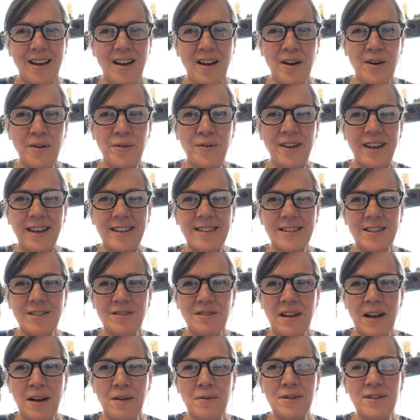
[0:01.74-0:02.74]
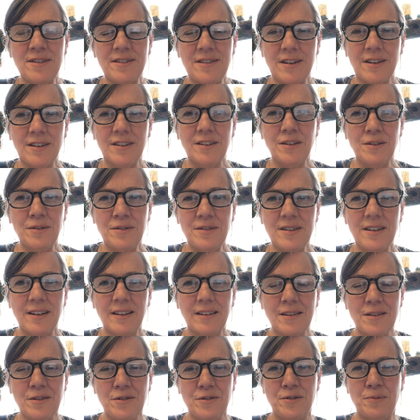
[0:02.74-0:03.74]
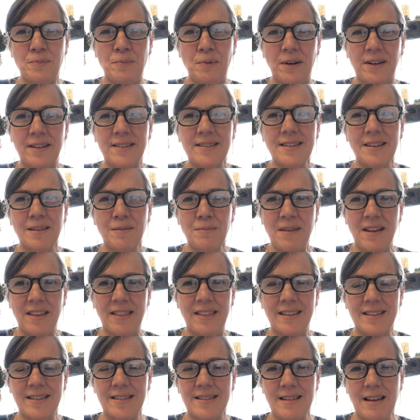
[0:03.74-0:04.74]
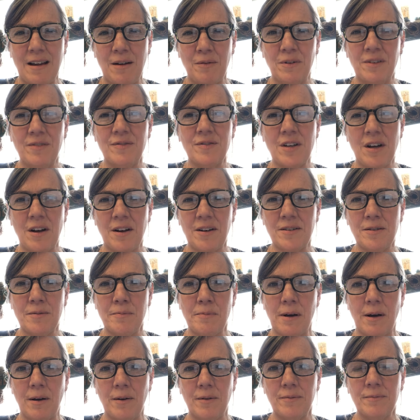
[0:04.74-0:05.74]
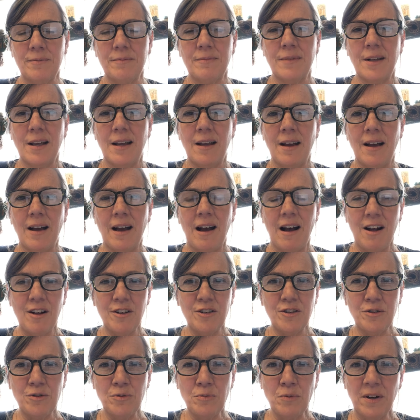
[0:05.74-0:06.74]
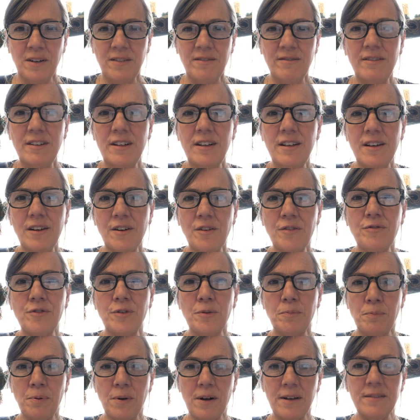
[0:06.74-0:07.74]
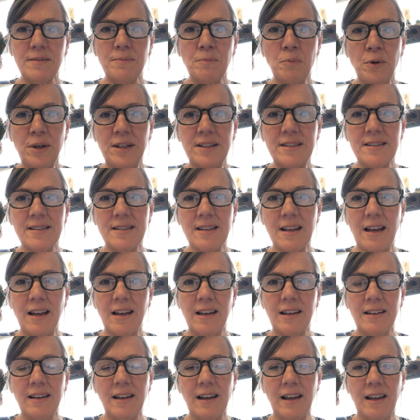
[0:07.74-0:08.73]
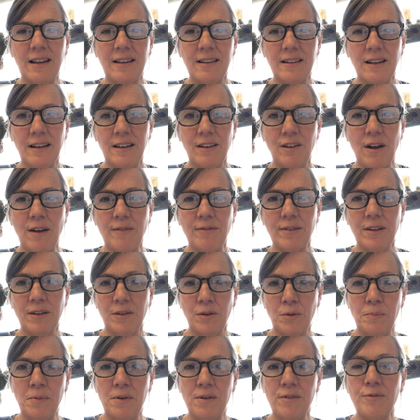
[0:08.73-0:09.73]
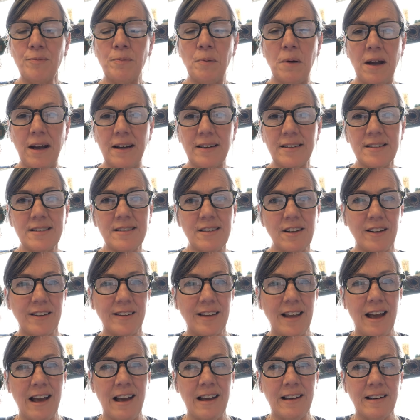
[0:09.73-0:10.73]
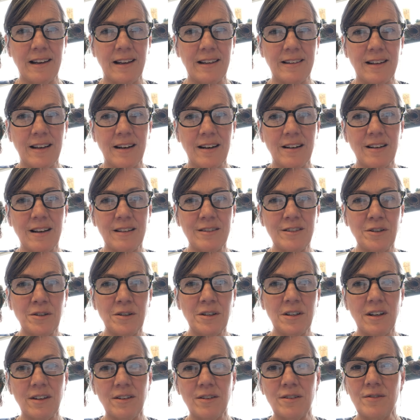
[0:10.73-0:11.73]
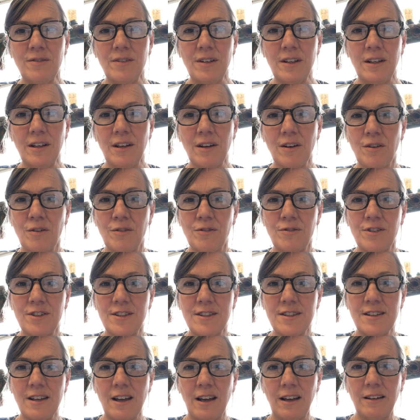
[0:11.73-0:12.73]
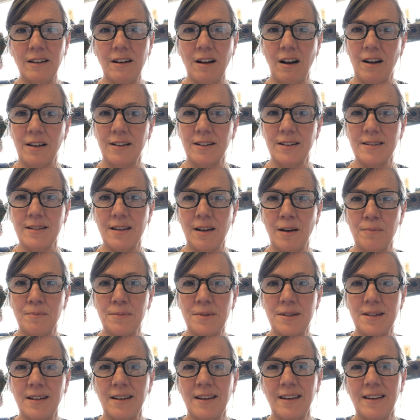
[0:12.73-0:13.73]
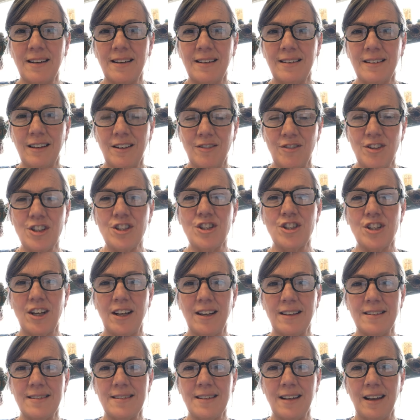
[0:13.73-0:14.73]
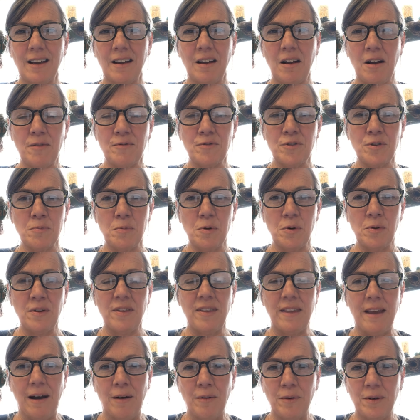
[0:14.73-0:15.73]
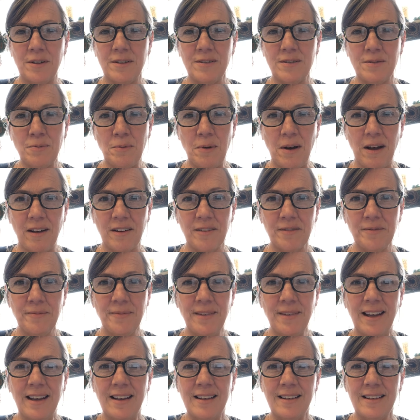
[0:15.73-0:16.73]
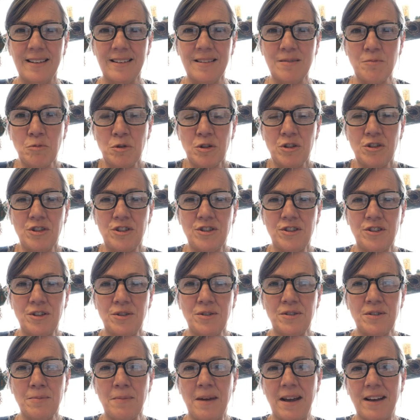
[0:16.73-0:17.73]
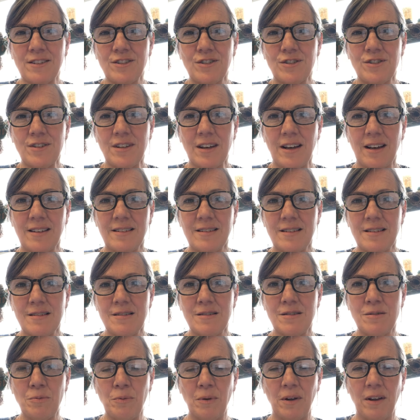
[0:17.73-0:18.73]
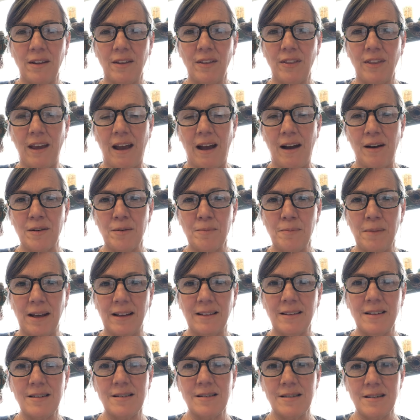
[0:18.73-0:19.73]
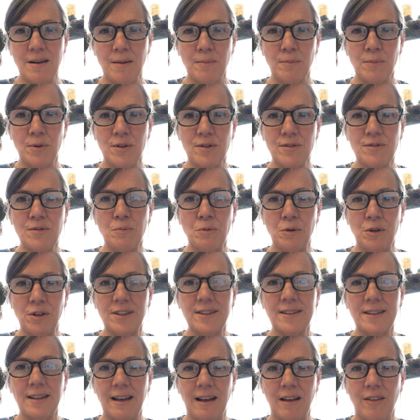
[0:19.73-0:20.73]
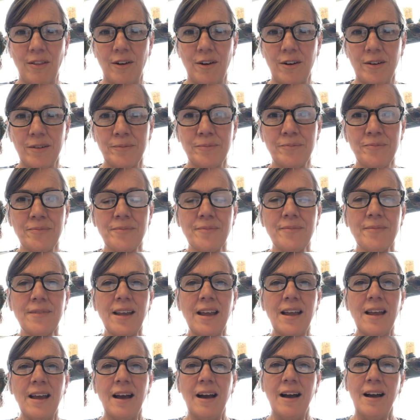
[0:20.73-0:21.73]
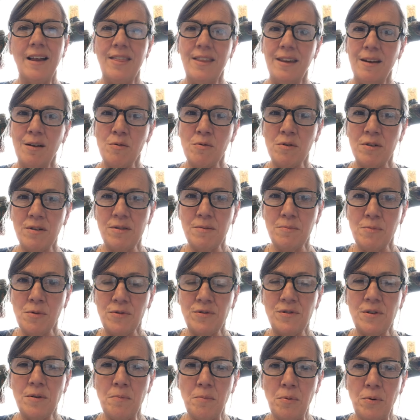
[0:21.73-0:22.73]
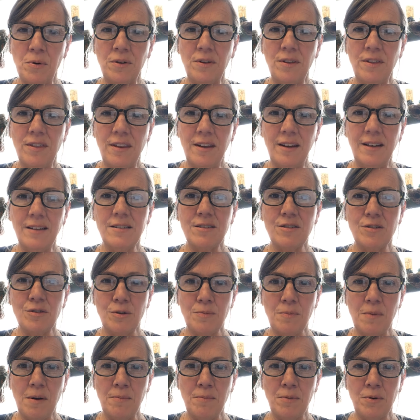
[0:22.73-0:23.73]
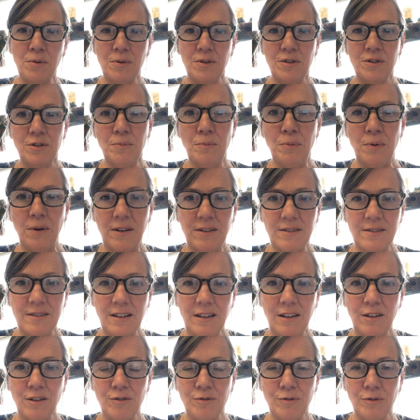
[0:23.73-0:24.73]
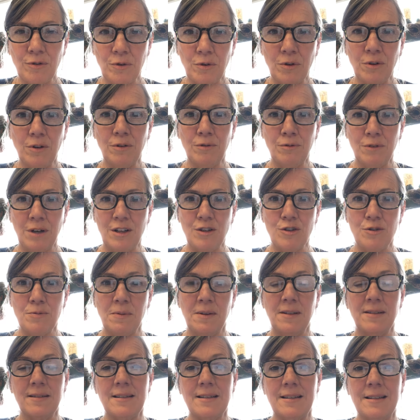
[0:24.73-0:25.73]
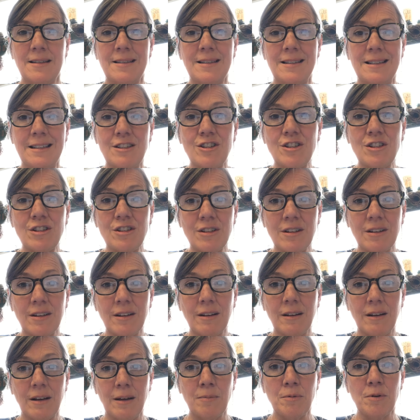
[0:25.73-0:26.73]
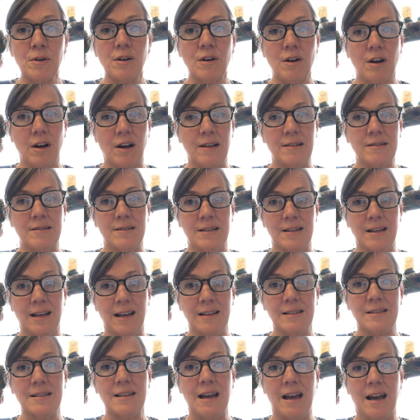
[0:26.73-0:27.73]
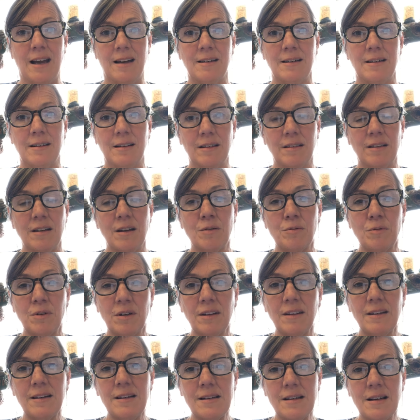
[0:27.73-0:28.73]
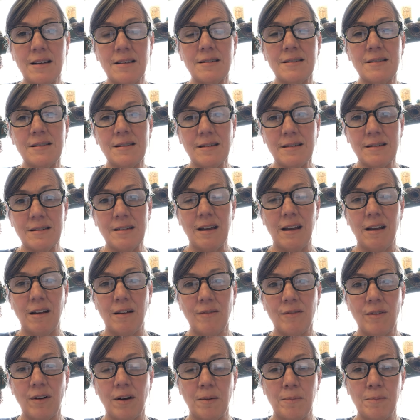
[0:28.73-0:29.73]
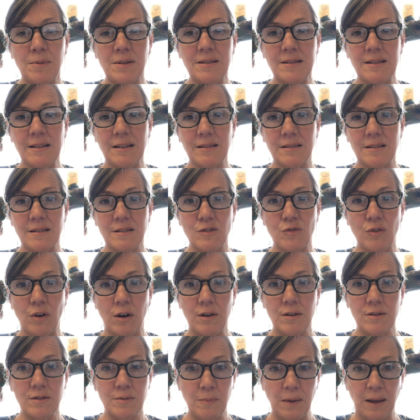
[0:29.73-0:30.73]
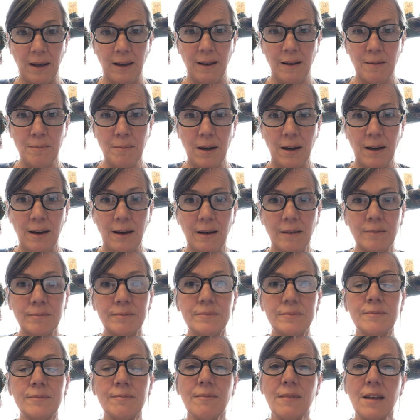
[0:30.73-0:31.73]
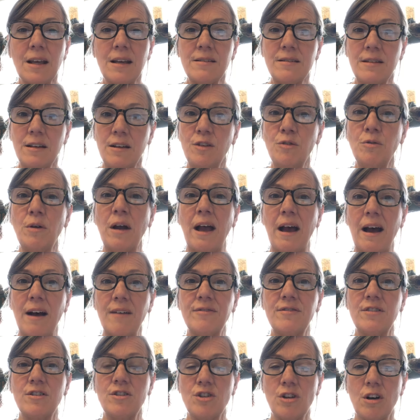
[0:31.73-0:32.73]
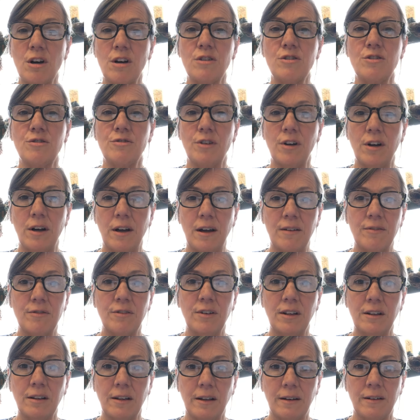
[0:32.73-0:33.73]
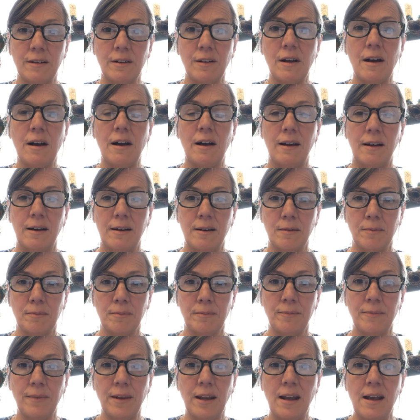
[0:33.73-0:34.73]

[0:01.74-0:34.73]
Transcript: Okay, so now we'll start using those pricing methods that we've talked about. I'll do one video for price point design and let you have a little bit of practice on that, and then I'll do another video for design concept. I'll give you a chance to get comfortable with that one as well. And we'll just do some exercises with how to make these numbers work together. I think one of the most important things to remember when you're pricing your floral arrangements, in addition to the labor cost that gets added in that really does save a business as far as making money, is that you have to charge for every little item.